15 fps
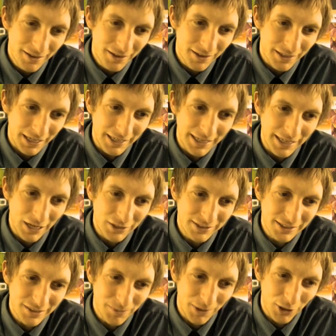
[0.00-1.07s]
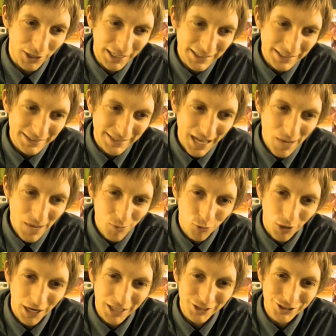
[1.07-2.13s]
Okay, now it's disappeared. Hit the
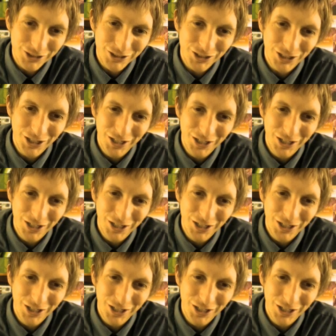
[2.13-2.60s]
stopwatch.